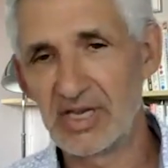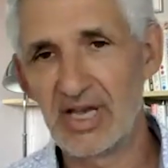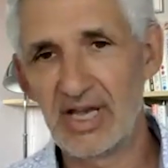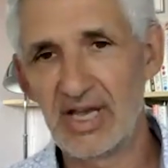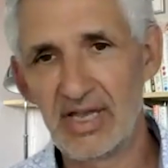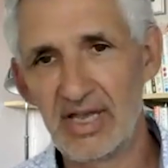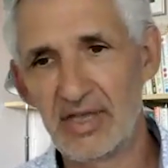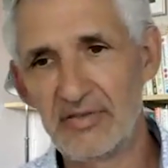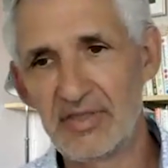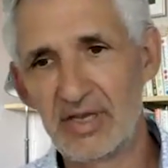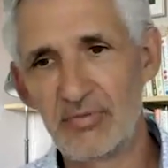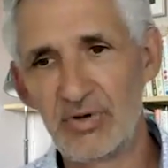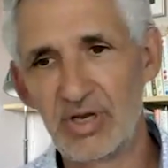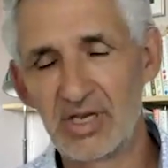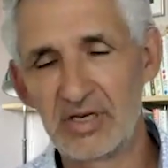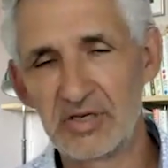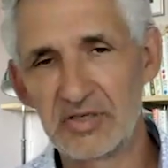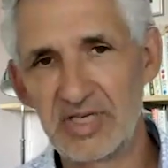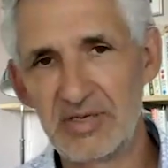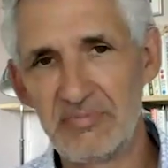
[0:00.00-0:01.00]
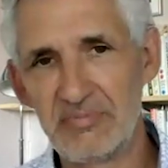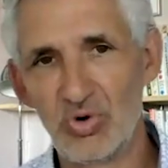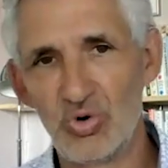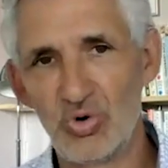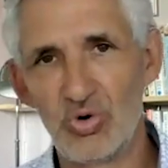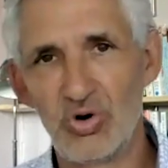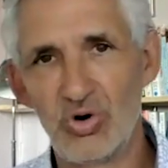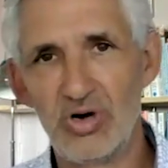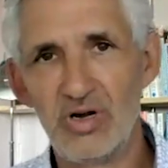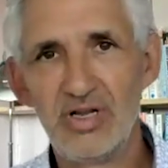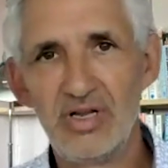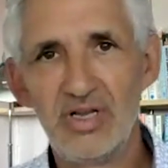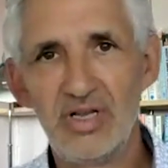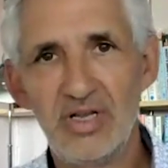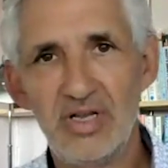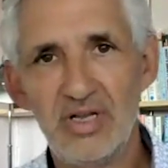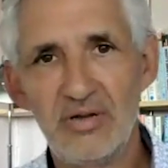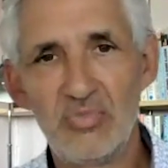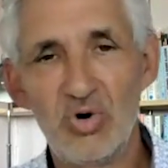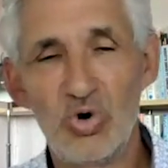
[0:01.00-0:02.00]
I think we're going to see more
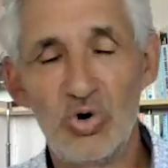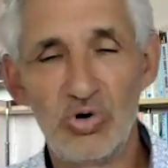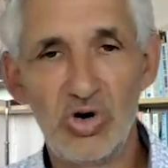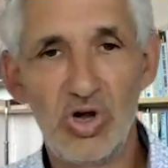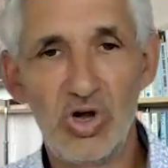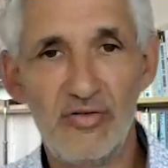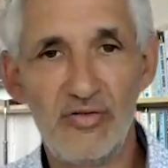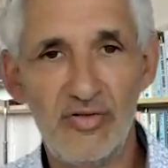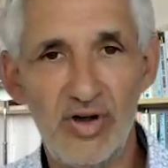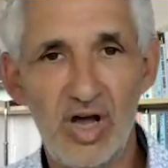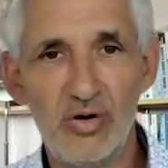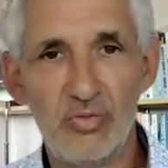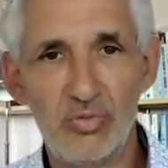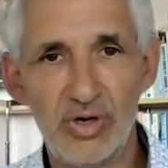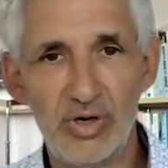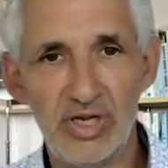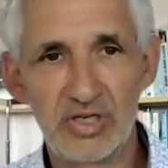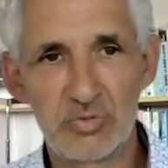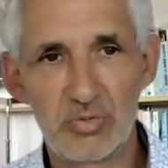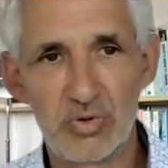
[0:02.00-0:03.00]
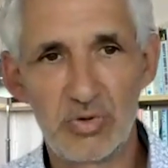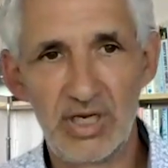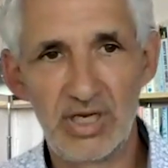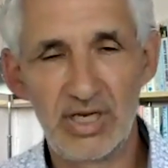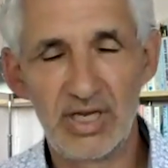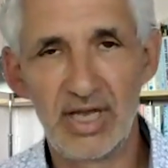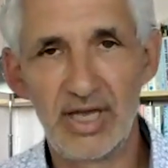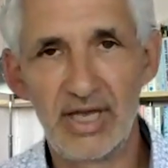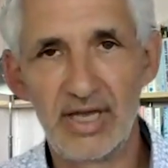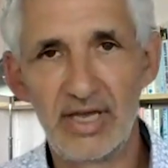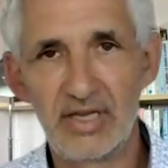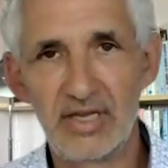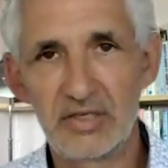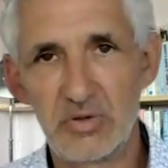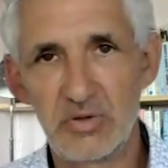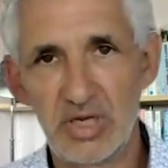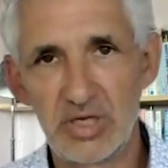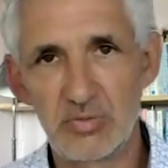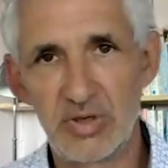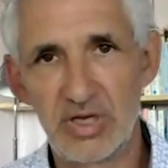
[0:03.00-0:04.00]
of, aren't we, as
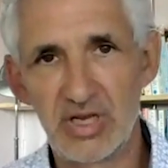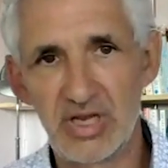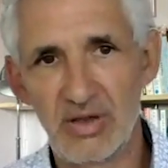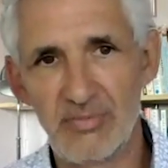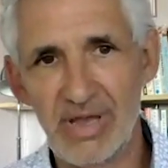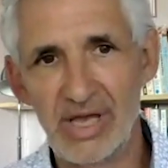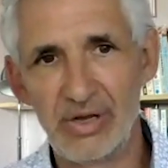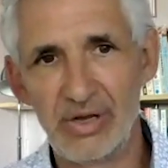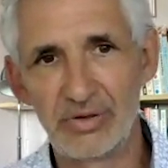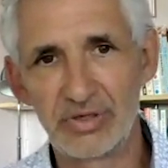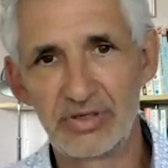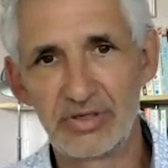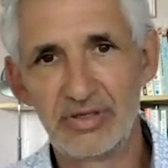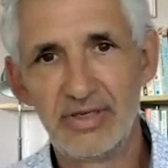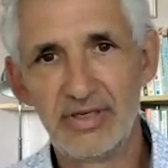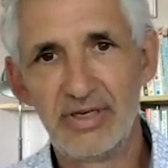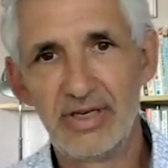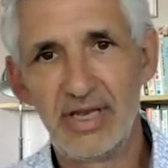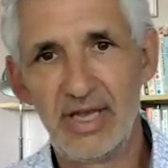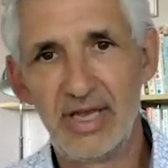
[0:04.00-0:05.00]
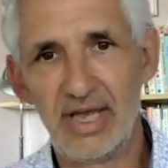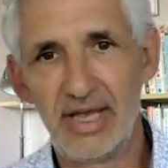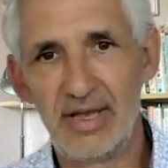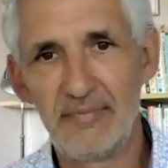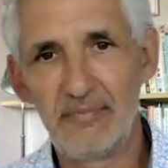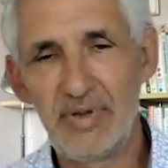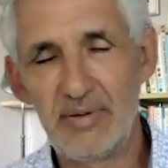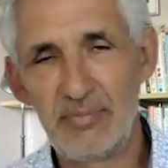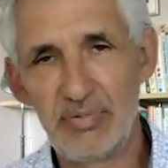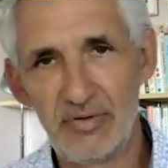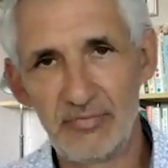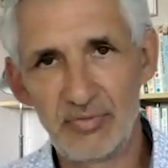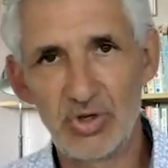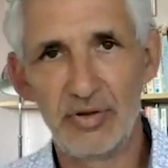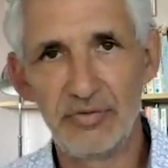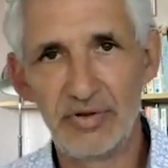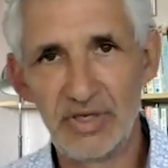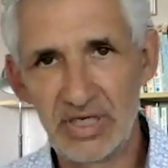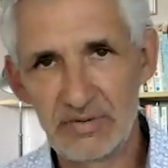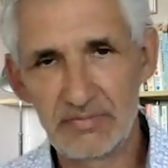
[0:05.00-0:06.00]
we come out. People have
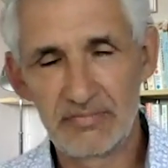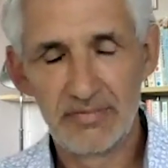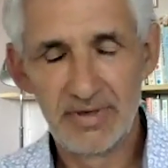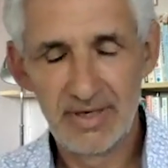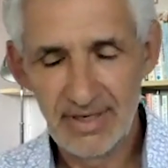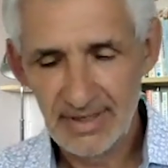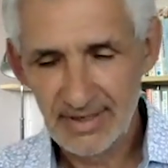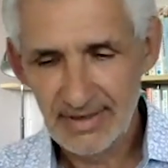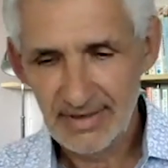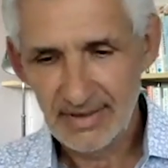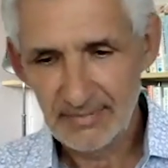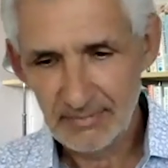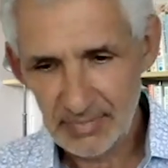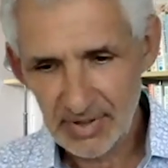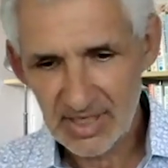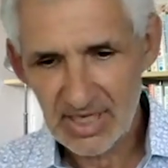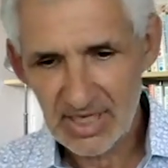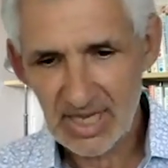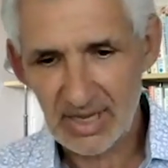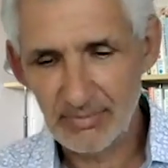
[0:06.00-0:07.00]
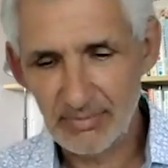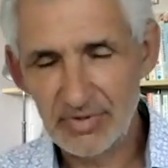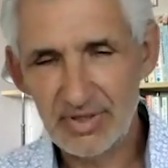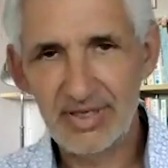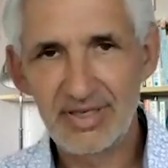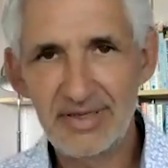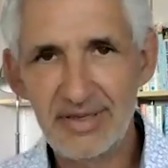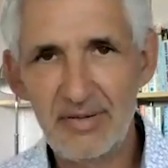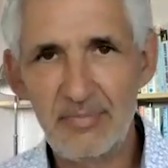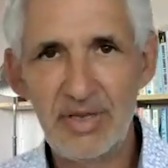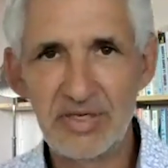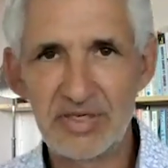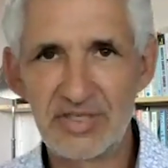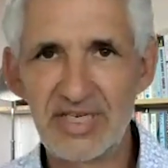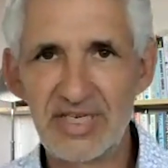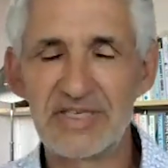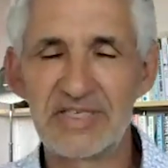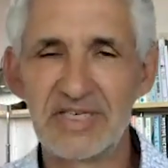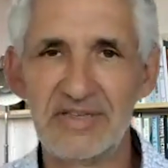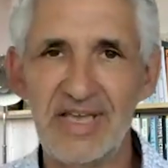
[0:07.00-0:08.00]
got these, become a bit
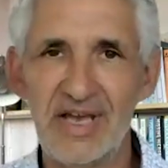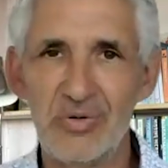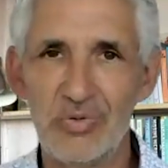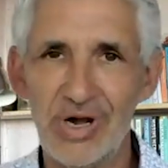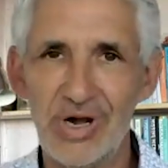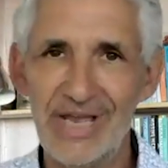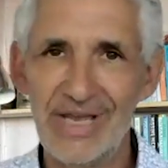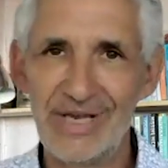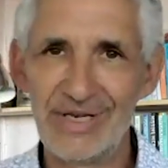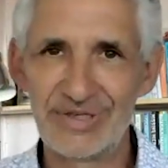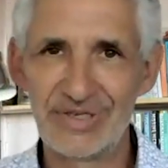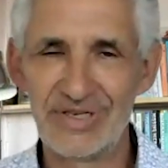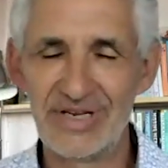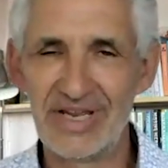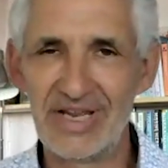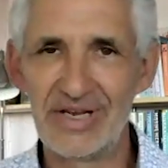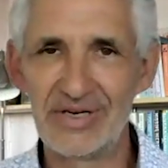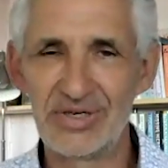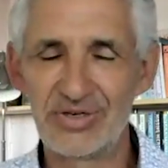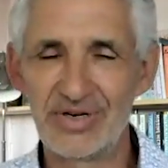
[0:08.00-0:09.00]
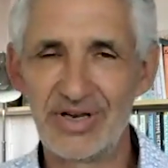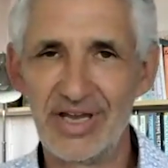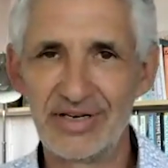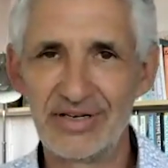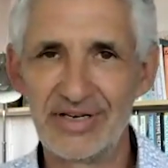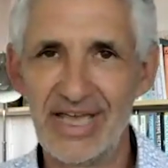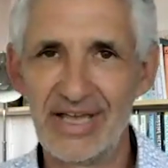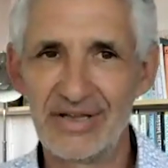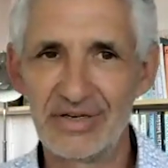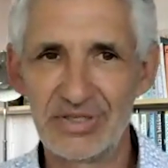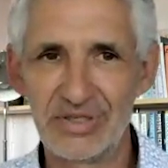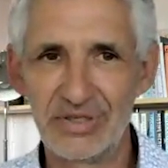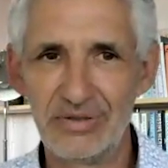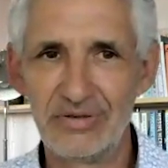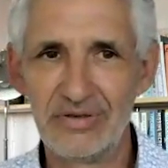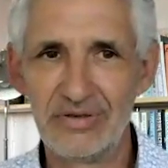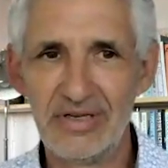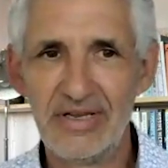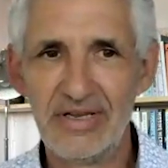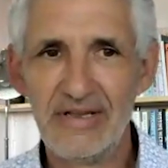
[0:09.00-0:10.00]
set in their ways and trying now
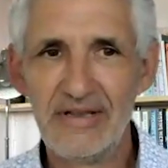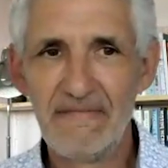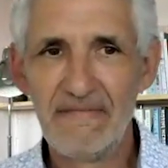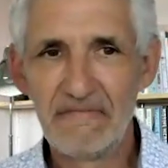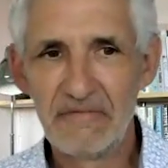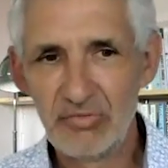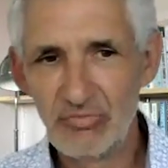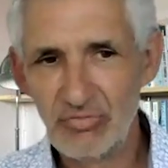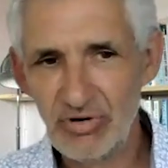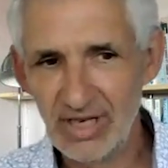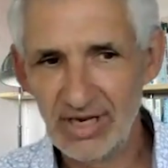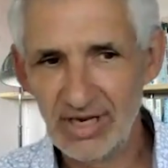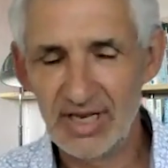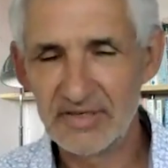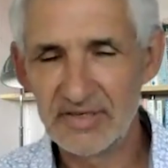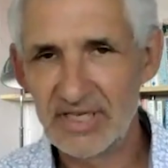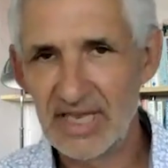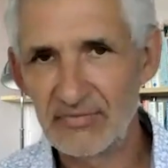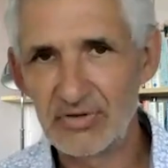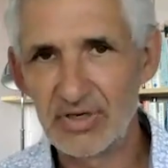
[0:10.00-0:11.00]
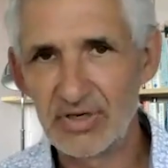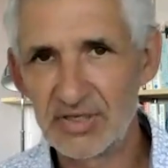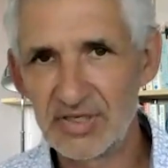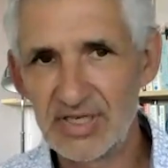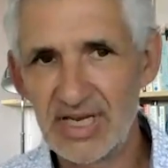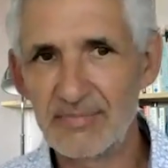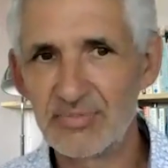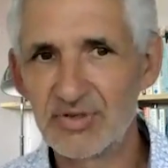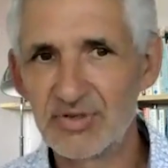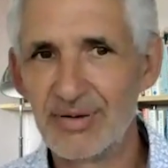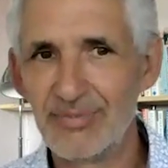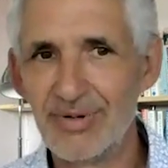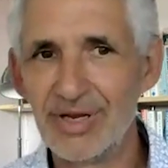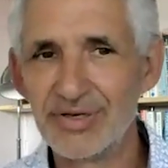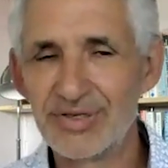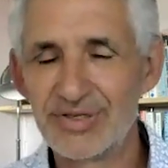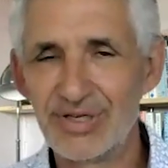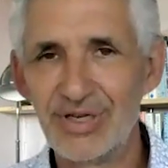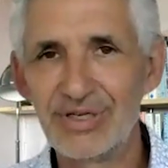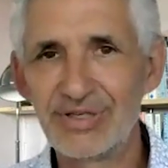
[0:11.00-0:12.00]
to realise they have to accept some
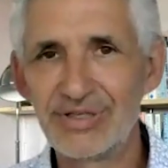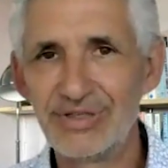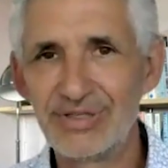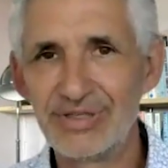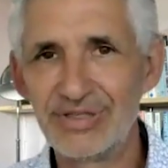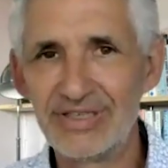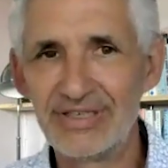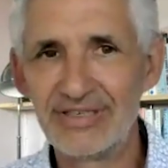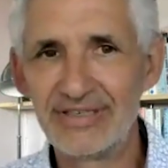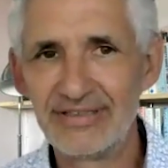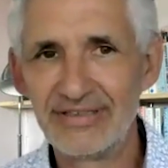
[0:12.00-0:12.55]
uncertainty.